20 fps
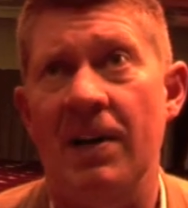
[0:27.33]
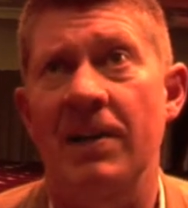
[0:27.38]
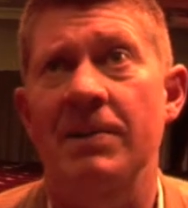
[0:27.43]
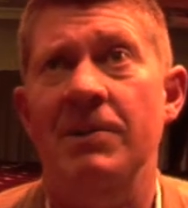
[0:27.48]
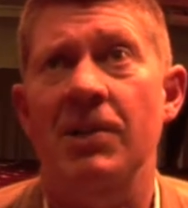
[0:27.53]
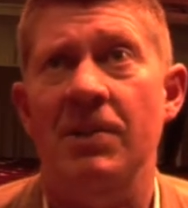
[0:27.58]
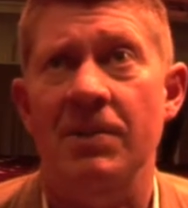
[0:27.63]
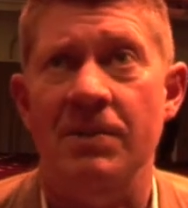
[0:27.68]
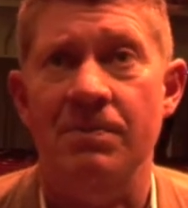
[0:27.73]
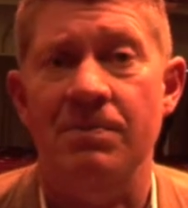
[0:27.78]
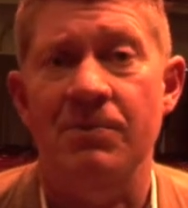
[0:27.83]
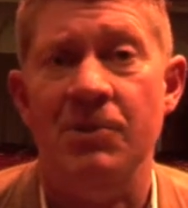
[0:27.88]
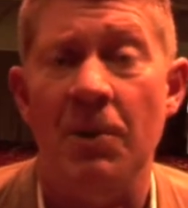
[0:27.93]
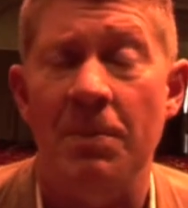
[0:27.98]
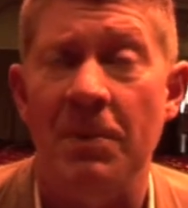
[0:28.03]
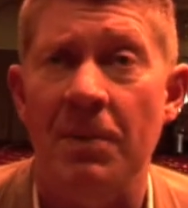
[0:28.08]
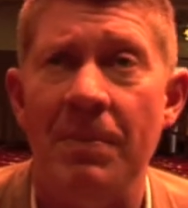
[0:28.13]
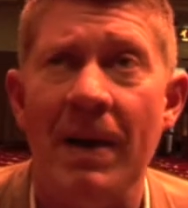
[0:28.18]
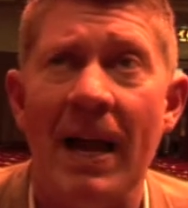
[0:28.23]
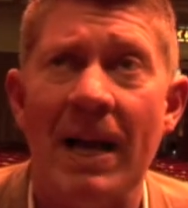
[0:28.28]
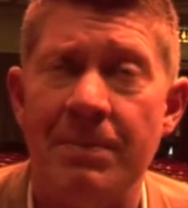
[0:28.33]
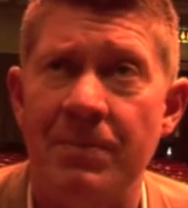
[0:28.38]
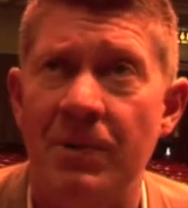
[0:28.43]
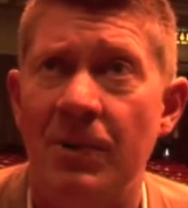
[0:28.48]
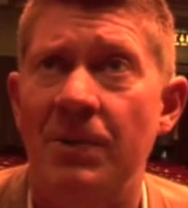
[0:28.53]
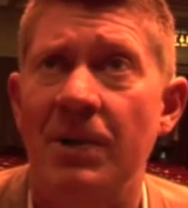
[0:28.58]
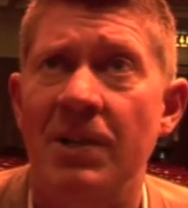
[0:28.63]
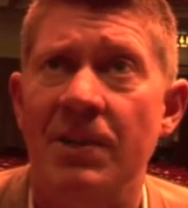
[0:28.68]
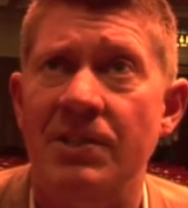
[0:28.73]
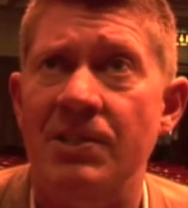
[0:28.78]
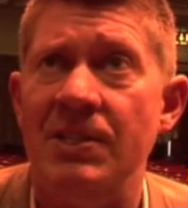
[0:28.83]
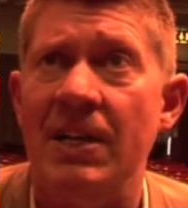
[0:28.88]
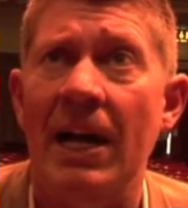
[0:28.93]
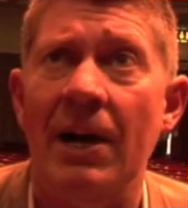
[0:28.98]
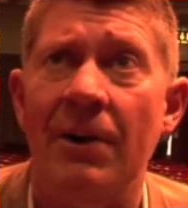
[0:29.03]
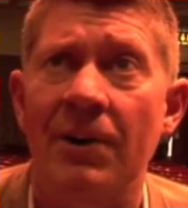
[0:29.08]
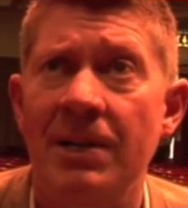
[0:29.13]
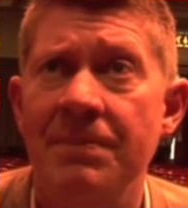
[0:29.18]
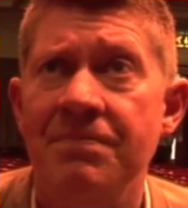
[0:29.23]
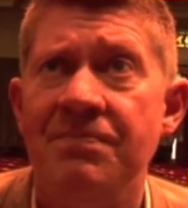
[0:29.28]
I got the job at Blackpool at the
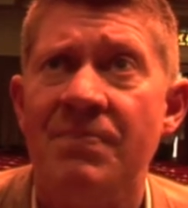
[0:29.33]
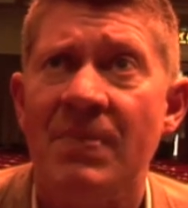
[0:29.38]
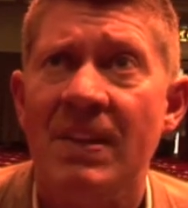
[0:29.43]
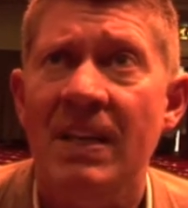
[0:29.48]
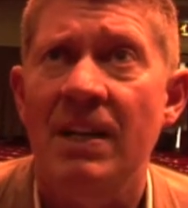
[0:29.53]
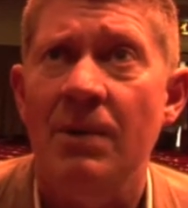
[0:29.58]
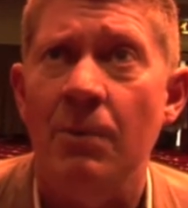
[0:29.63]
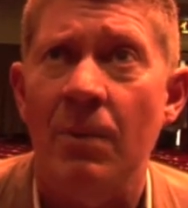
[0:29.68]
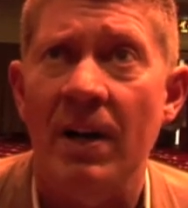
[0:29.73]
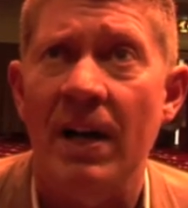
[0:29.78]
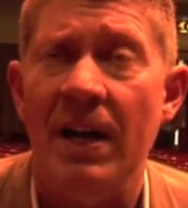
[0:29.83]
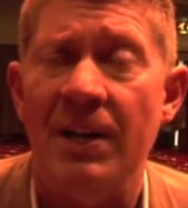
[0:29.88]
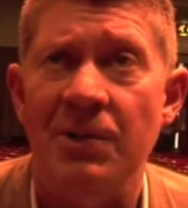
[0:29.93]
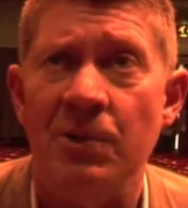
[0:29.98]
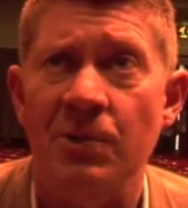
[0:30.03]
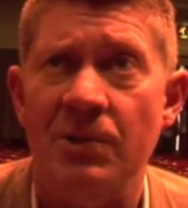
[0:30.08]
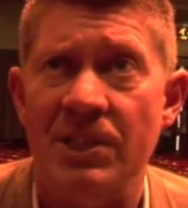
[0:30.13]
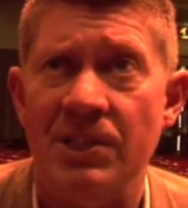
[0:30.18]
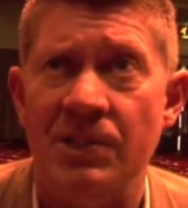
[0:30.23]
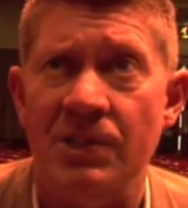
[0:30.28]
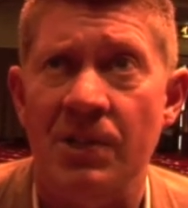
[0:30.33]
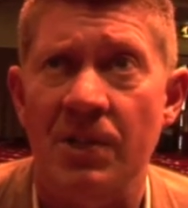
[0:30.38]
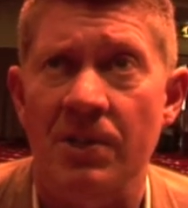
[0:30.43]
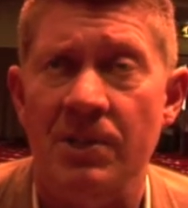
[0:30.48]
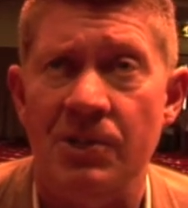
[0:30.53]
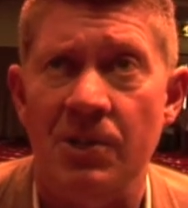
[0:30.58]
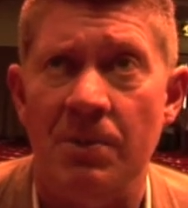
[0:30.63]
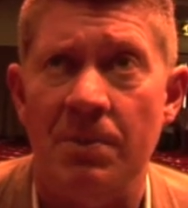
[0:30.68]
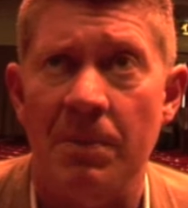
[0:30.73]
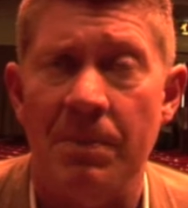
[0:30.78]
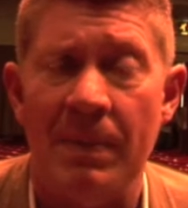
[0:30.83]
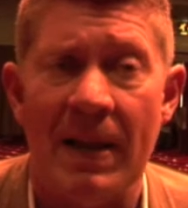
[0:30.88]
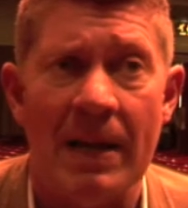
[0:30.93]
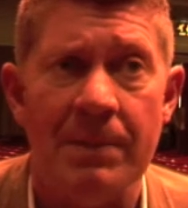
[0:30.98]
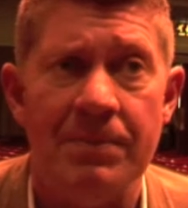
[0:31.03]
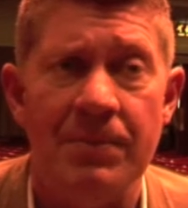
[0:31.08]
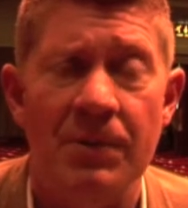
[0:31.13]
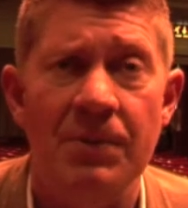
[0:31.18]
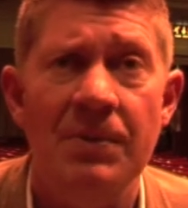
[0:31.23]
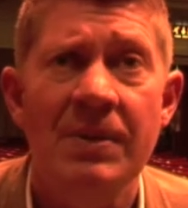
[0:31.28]
Tower, where I had an audition, got the job at
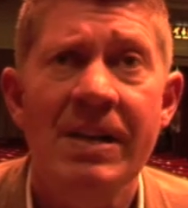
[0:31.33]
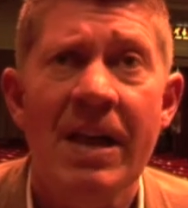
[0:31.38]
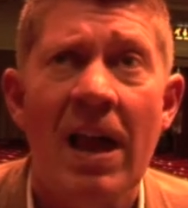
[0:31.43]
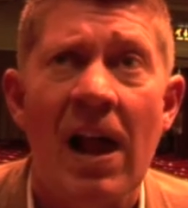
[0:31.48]
Blackpool.